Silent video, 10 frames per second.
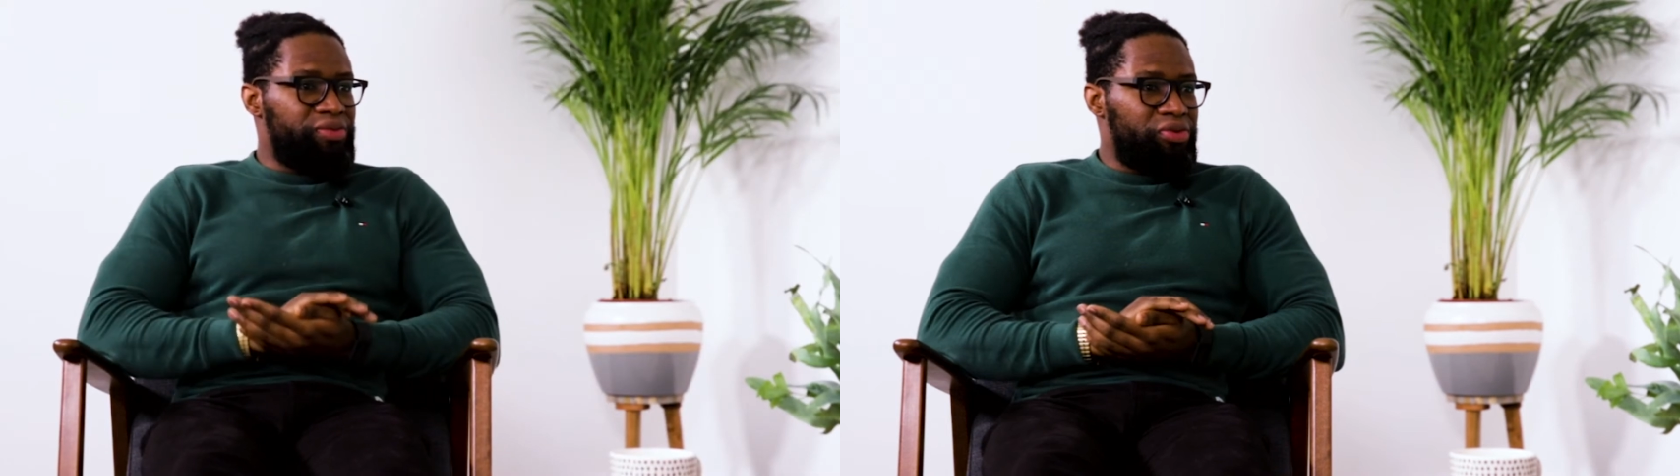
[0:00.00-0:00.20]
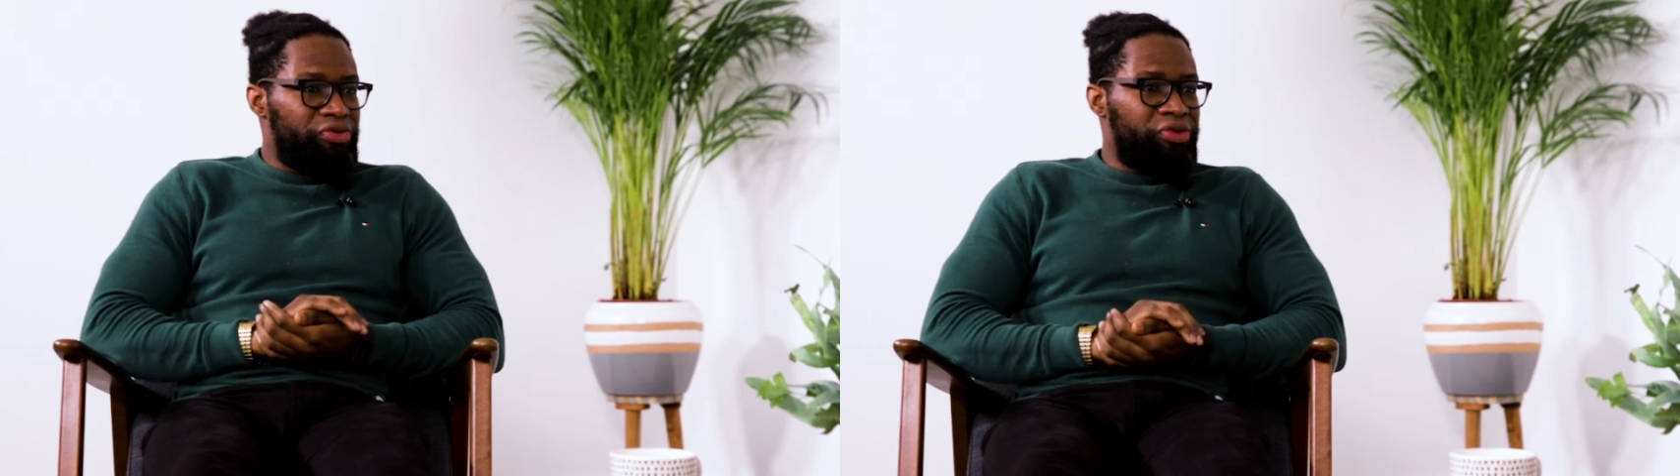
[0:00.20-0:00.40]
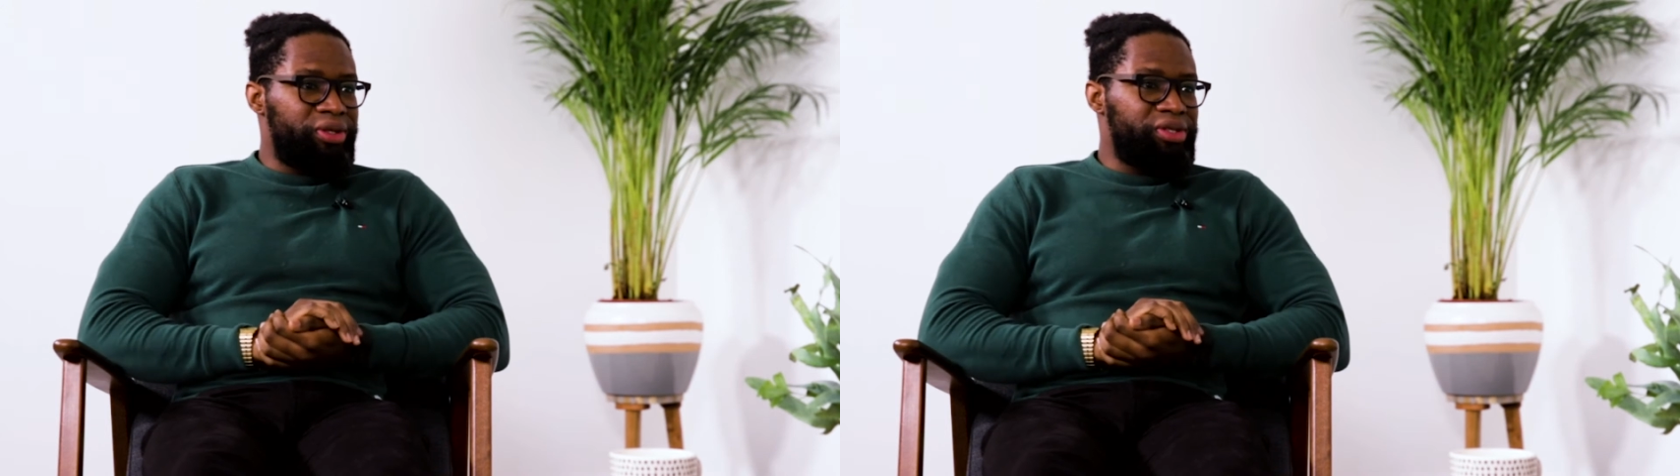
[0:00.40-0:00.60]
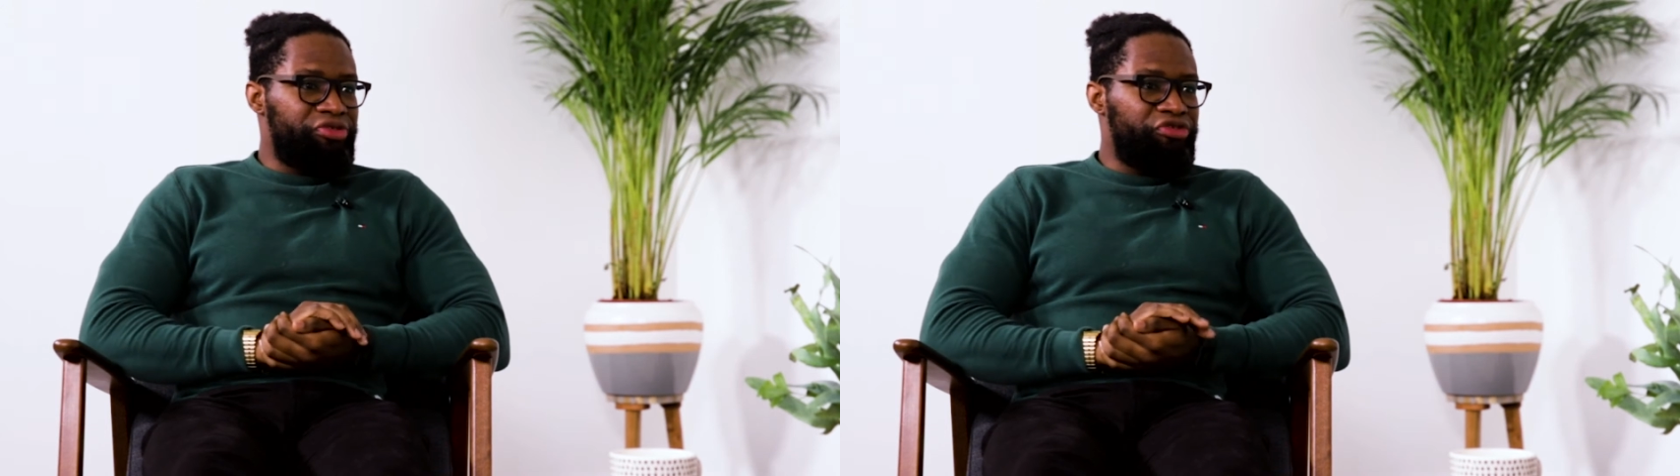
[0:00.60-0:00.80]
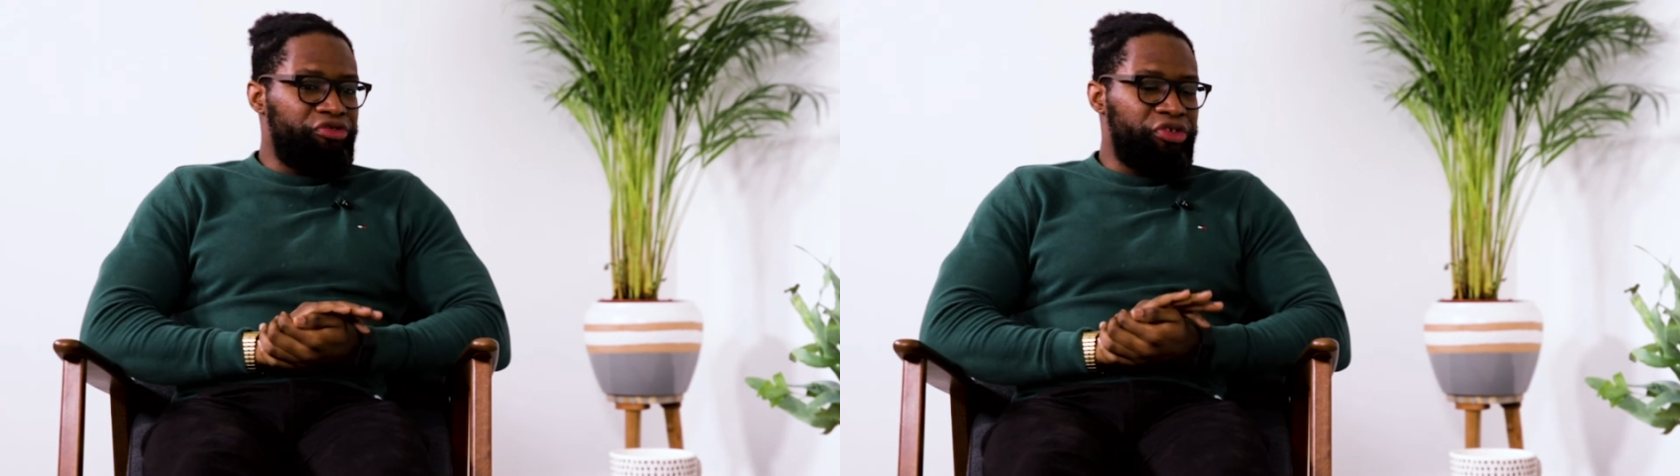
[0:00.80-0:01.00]

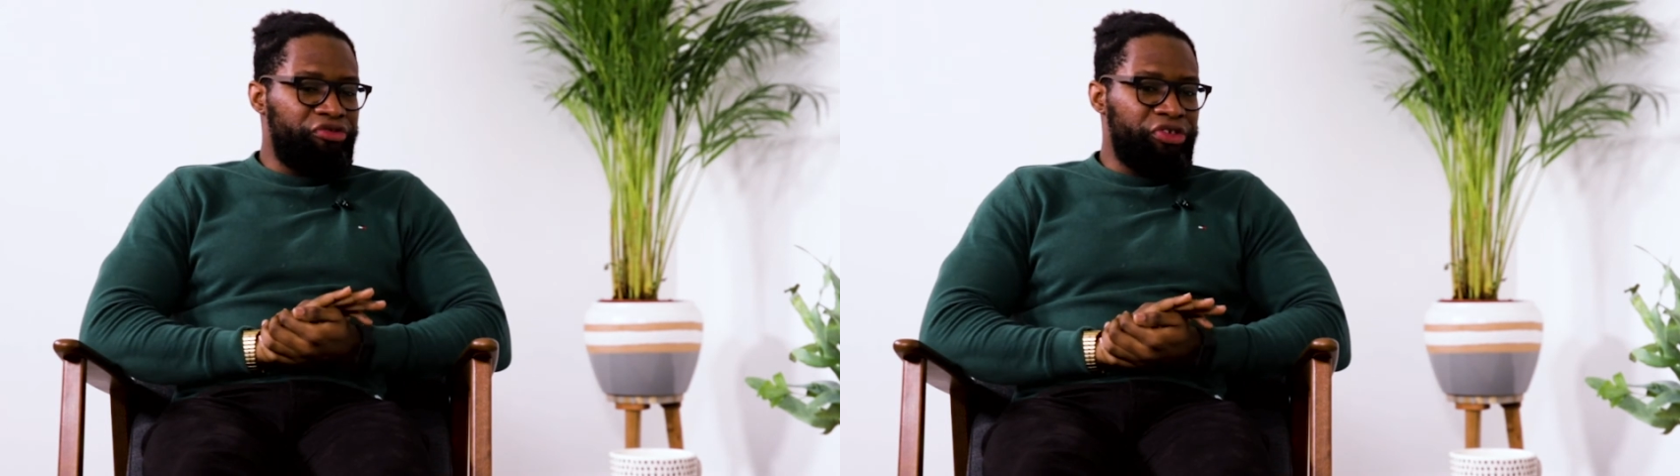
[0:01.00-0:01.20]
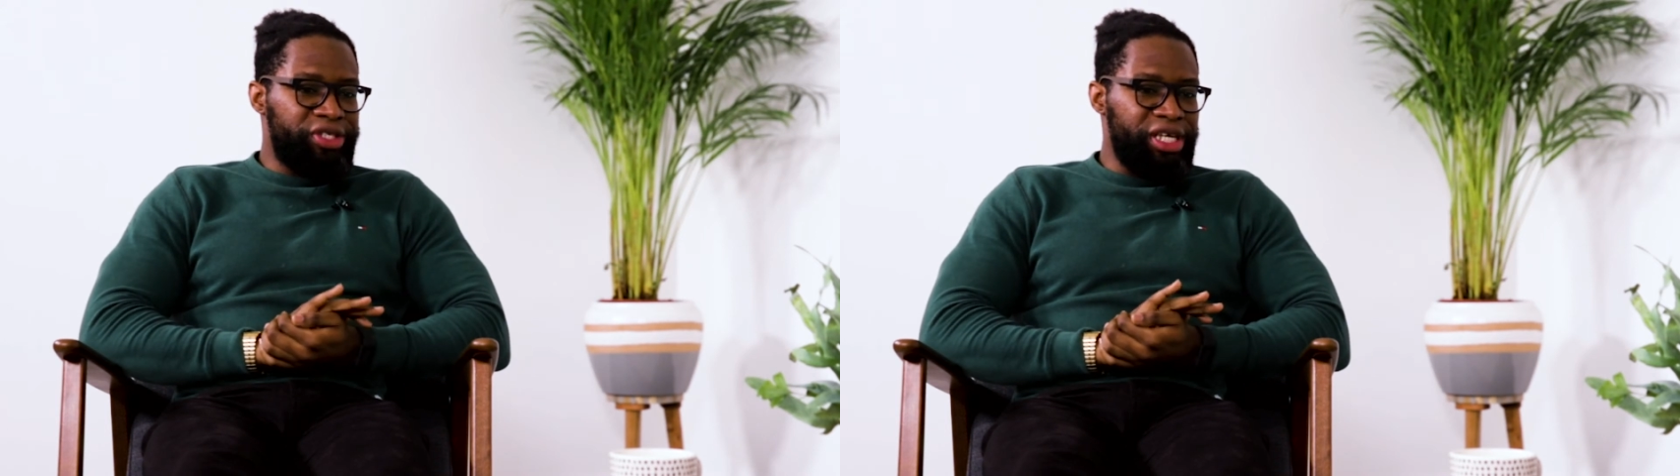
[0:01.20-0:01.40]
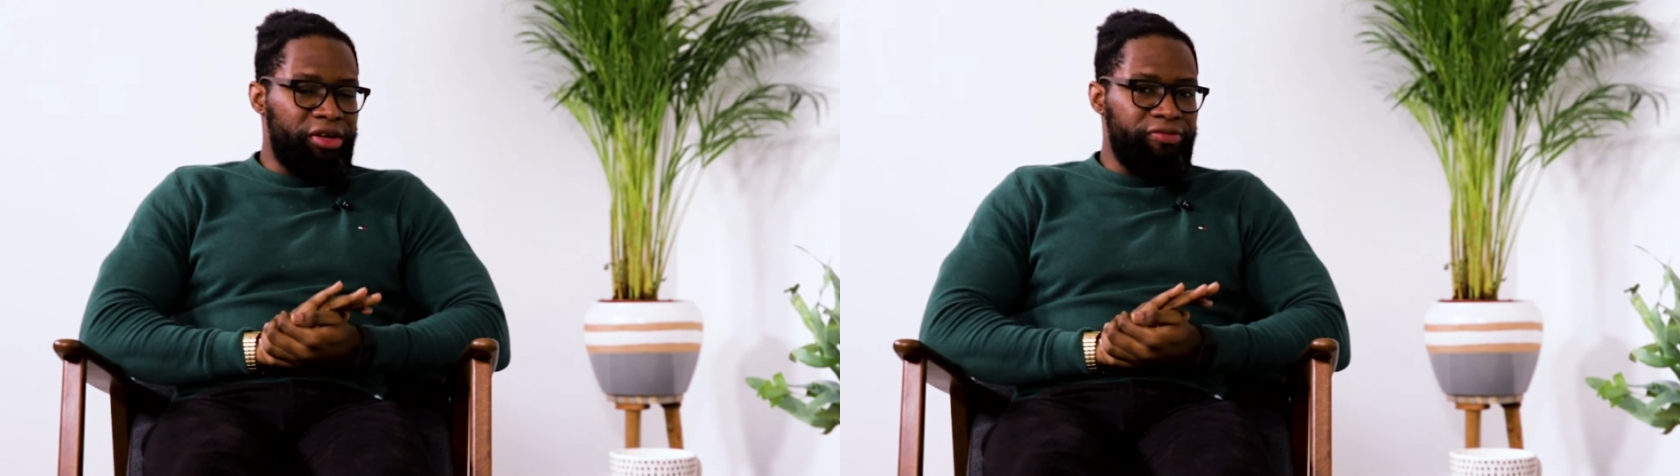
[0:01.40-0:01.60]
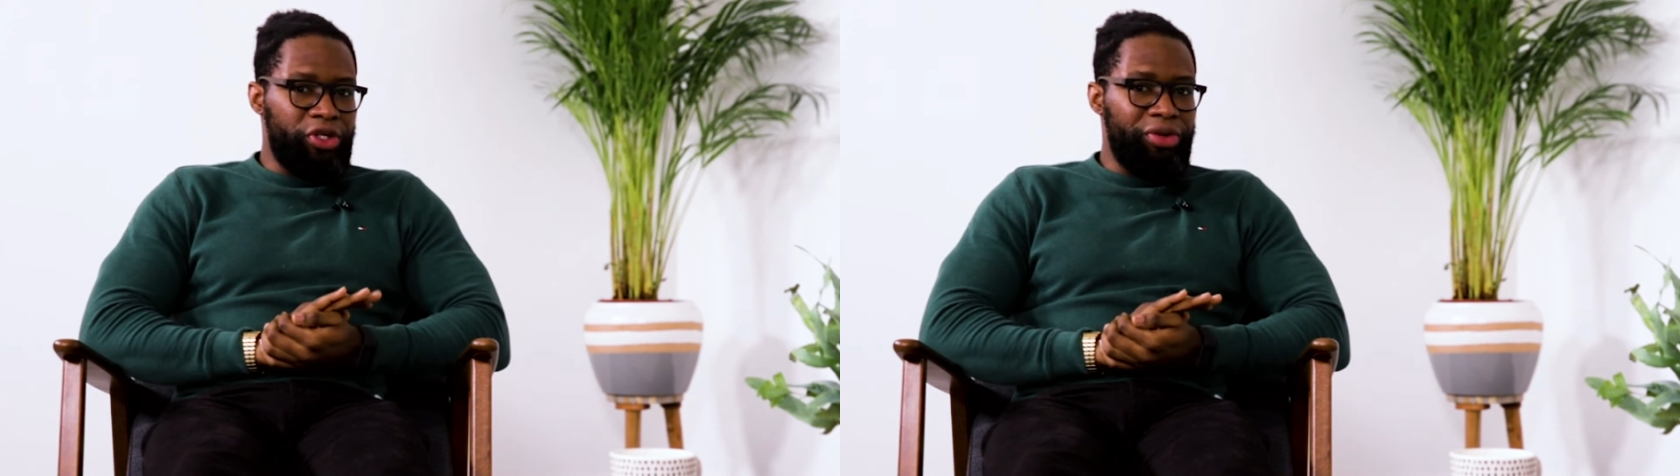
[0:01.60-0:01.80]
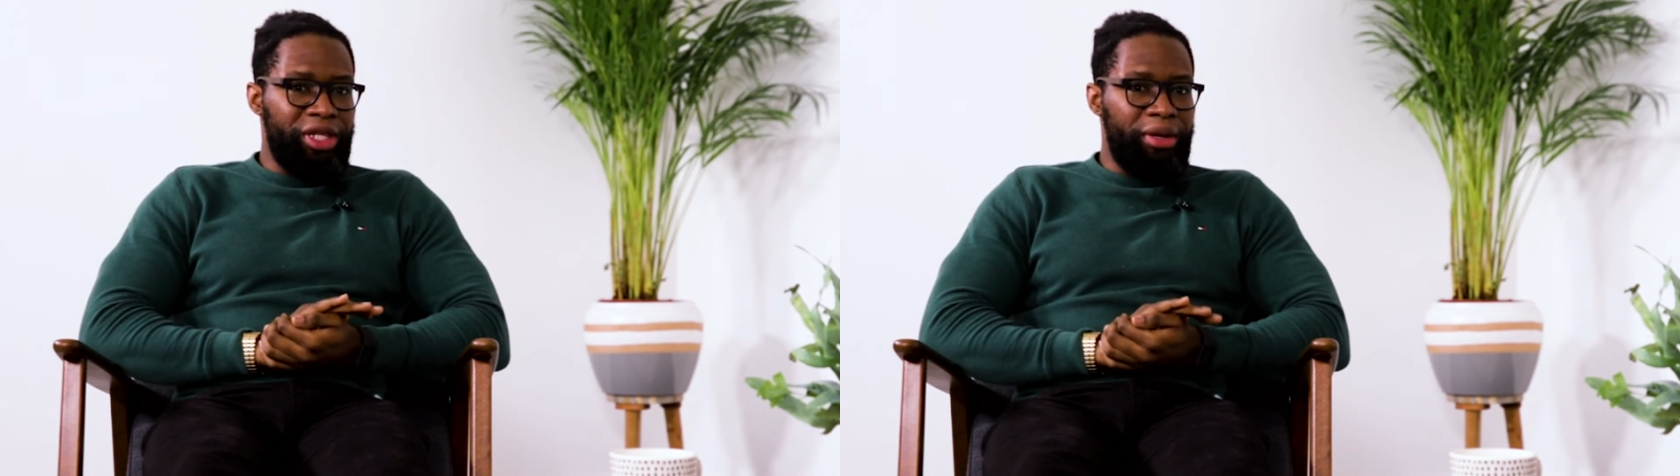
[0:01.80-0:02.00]
for the sake of
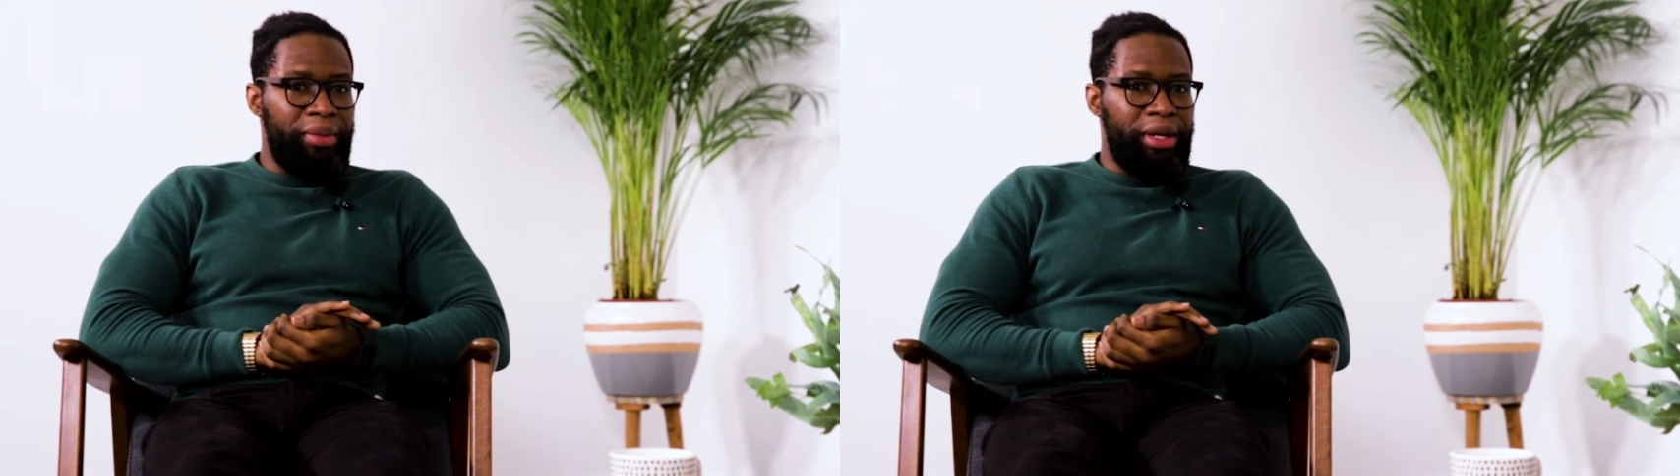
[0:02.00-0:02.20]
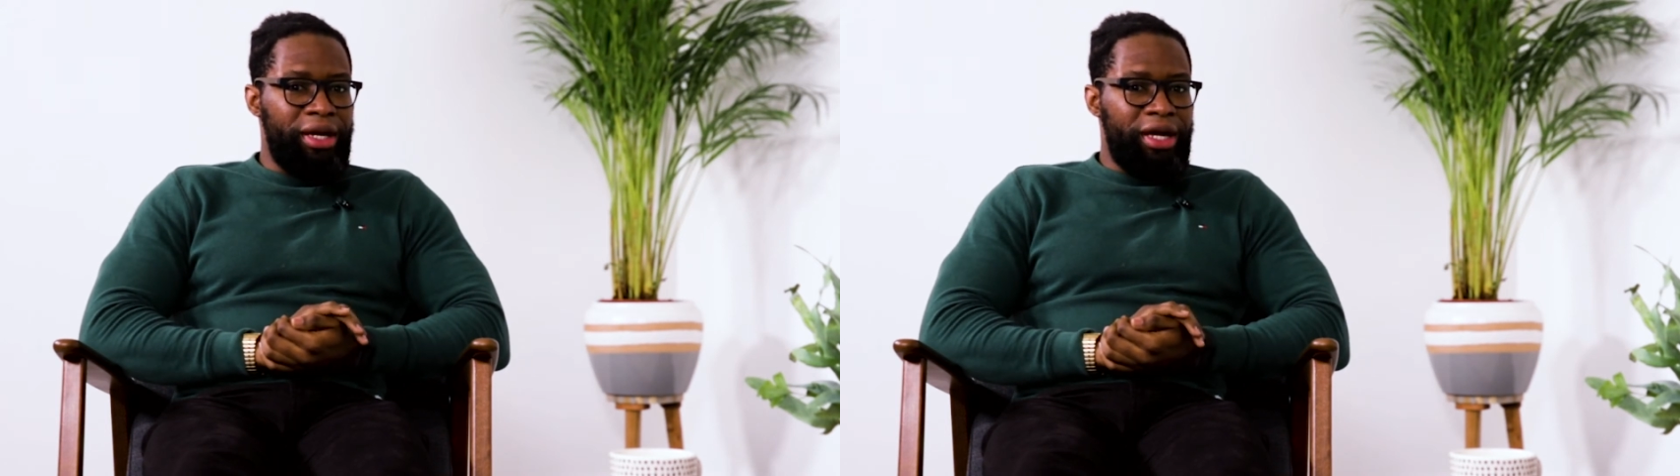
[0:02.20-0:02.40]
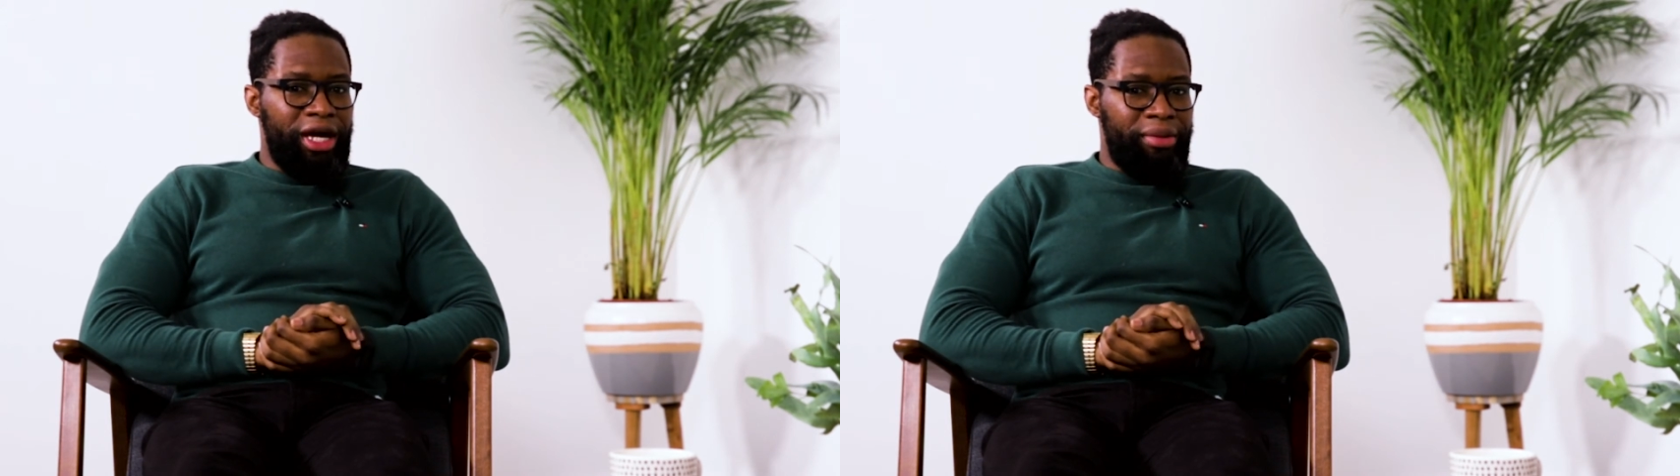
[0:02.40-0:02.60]
doing them,